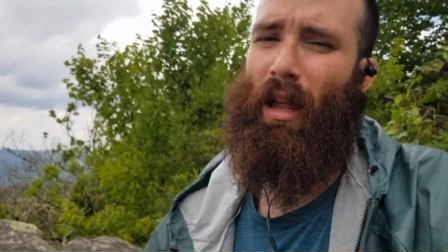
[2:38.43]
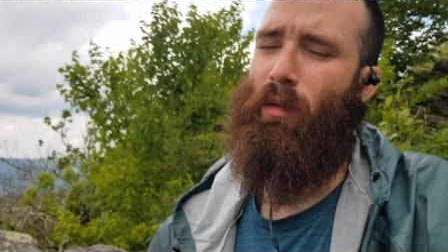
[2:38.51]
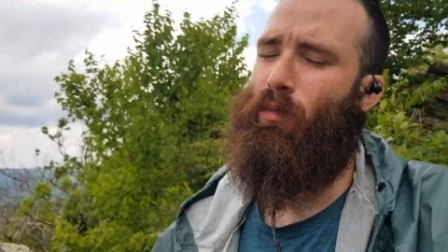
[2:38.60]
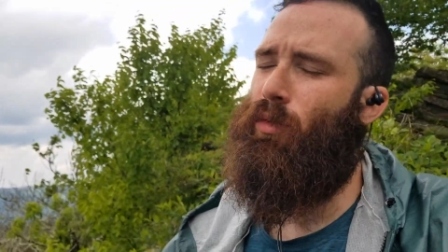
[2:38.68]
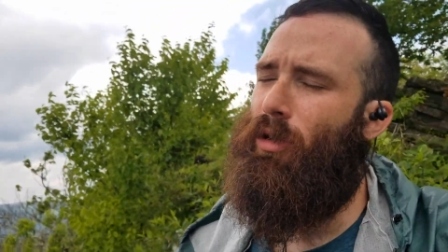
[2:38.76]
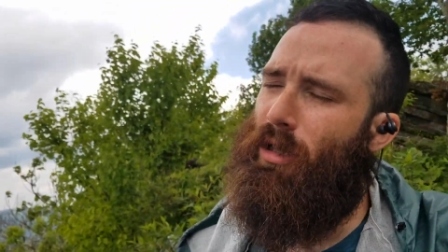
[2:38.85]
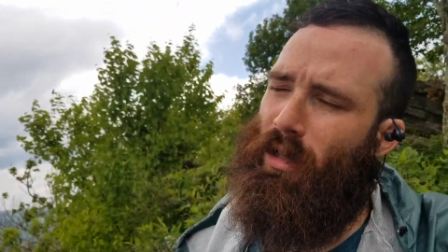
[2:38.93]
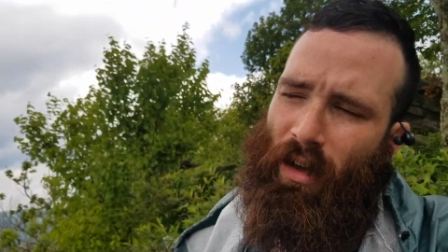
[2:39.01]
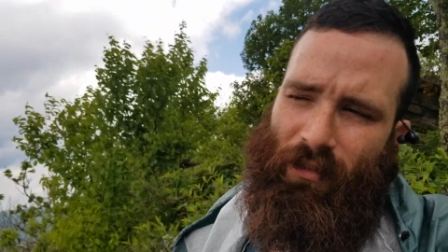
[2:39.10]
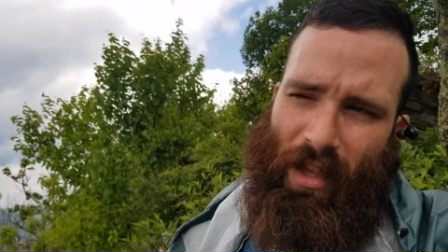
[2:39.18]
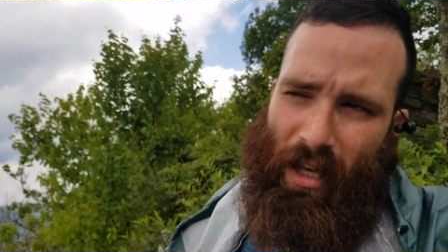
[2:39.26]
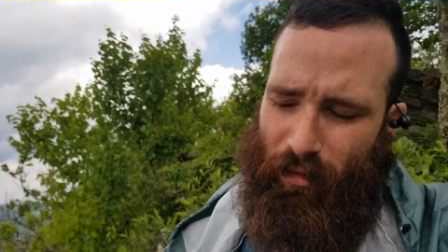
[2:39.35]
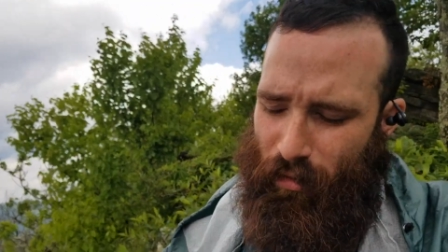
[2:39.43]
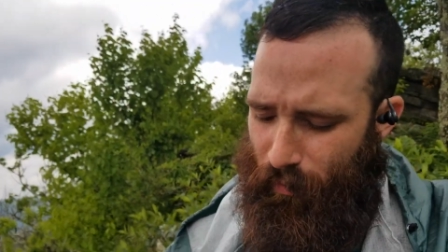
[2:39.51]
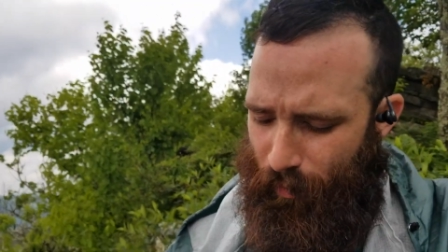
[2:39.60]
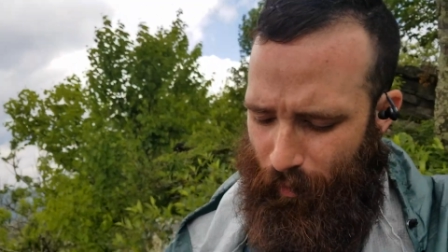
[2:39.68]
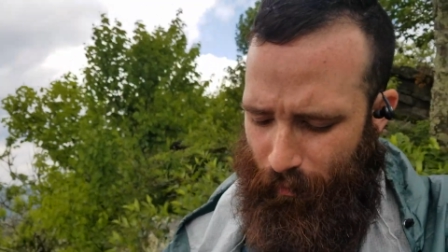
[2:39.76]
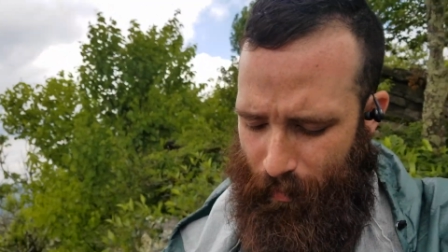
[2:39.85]
I really love that
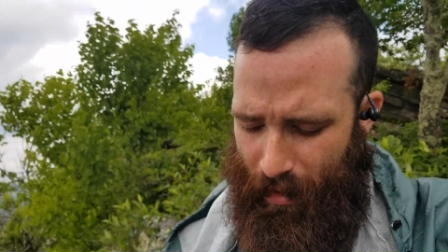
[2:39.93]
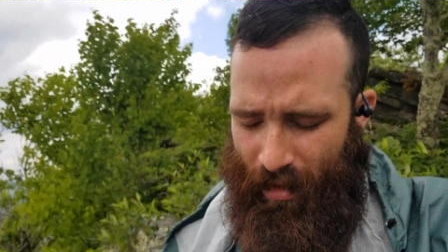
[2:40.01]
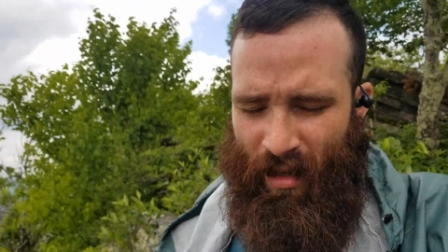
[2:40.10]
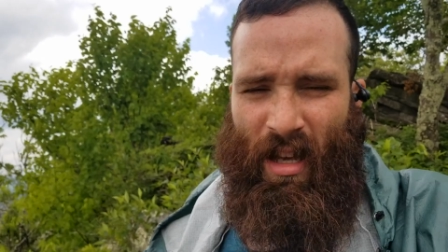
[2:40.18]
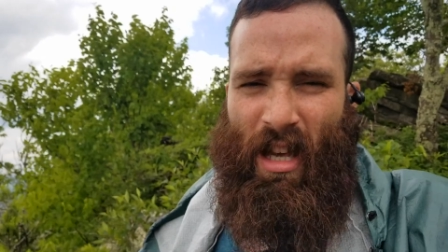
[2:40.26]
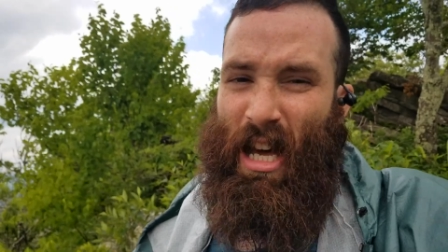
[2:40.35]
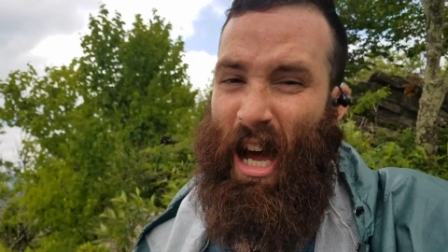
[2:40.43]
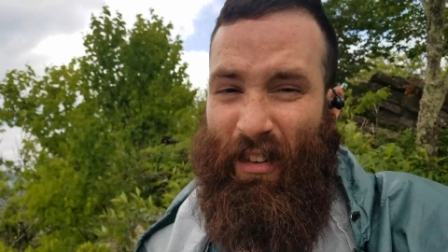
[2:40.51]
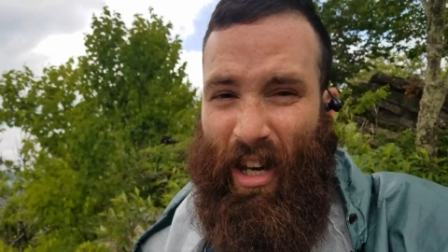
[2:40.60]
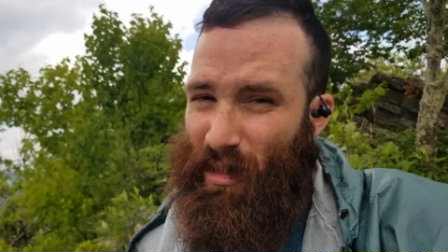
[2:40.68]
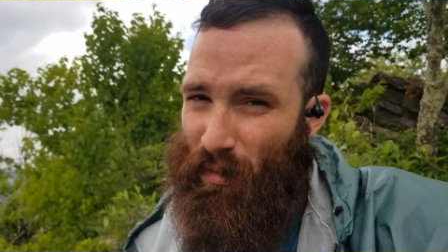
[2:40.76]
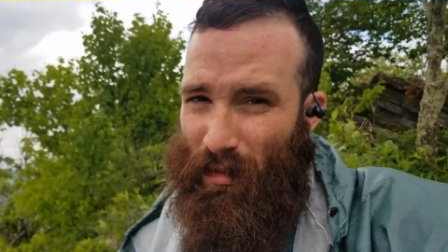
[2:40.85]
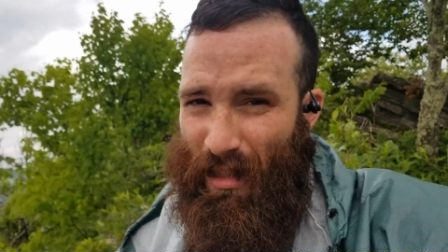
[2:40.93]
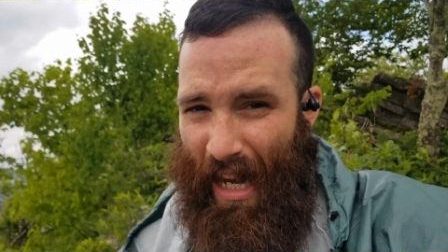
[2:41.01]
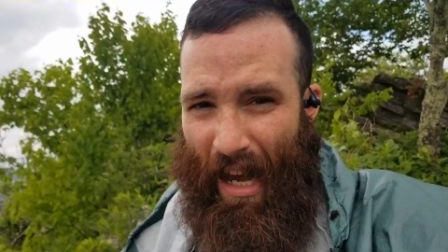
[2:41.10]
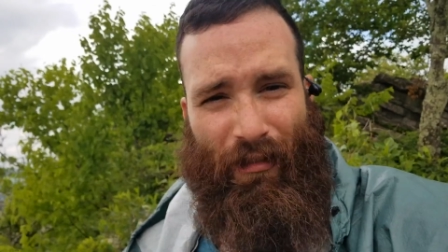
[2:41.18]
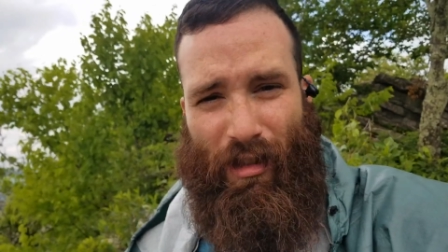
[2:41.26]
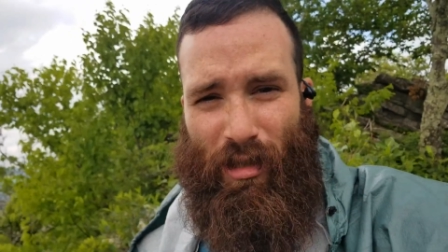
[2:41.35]
group. We've been, I've hiked almost
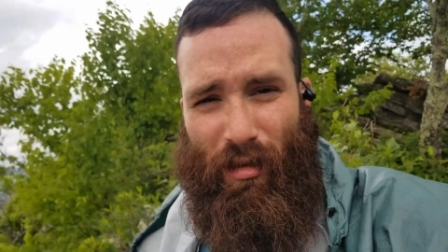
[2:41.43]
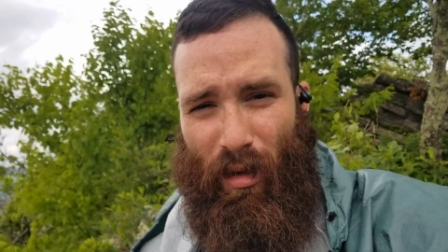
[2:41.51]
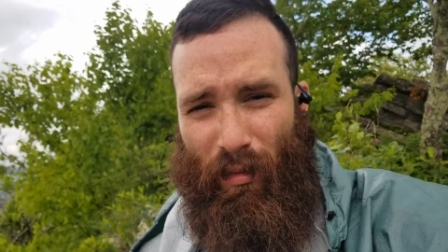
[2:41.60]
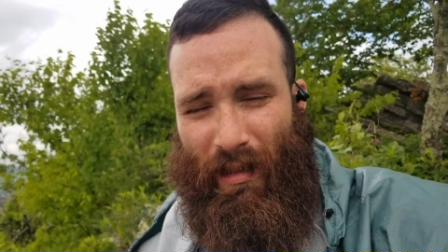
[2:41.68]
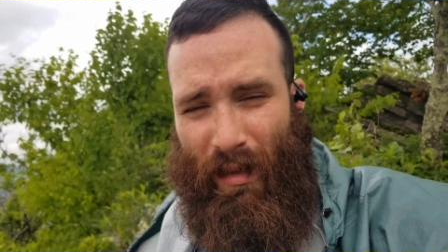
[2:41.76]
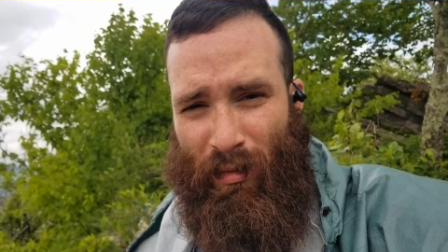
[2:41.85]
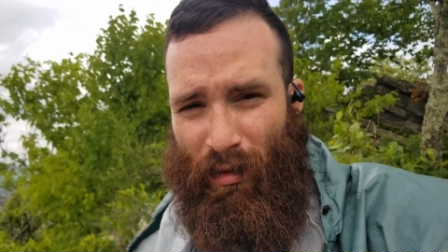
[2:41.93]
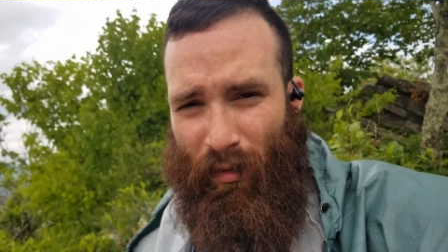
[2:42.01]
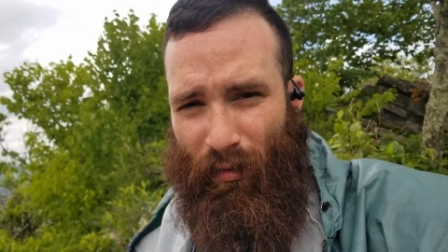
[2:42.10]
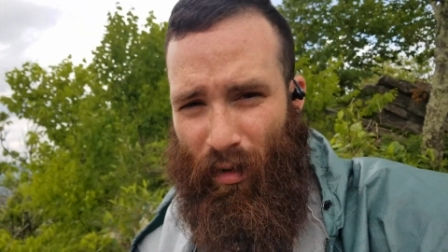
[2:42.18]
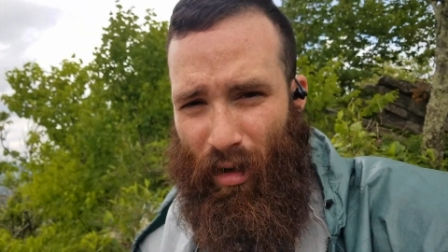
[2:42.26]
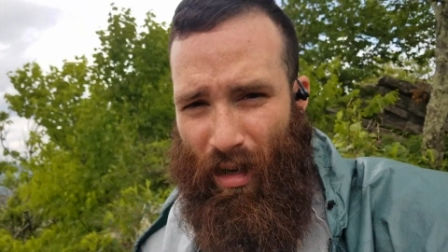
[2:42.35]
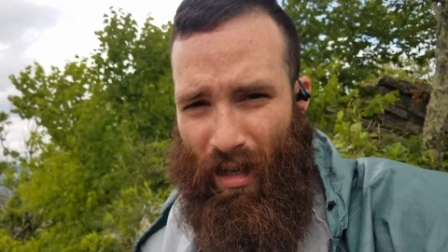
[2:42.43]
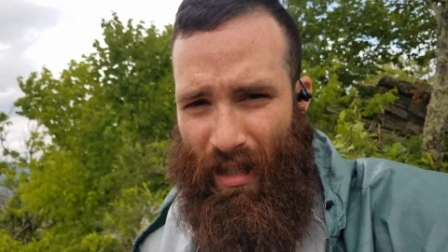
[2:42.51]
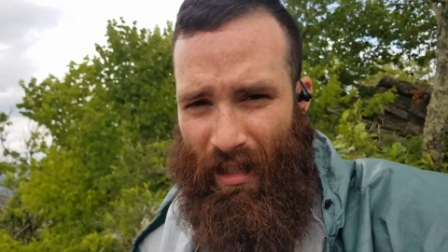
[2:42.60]
half the trail with them so far